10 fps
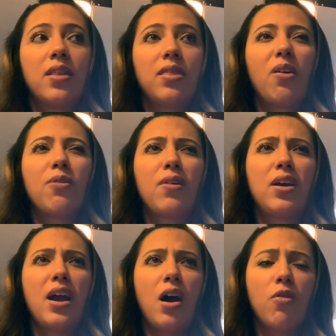they're
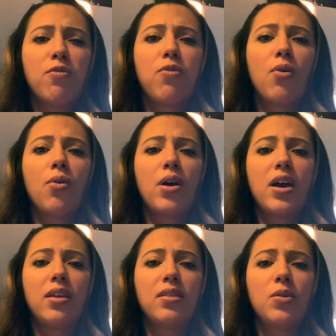very helpful
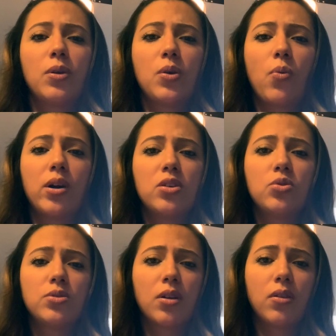and they wanted
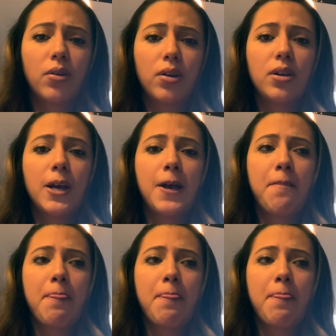you to learn.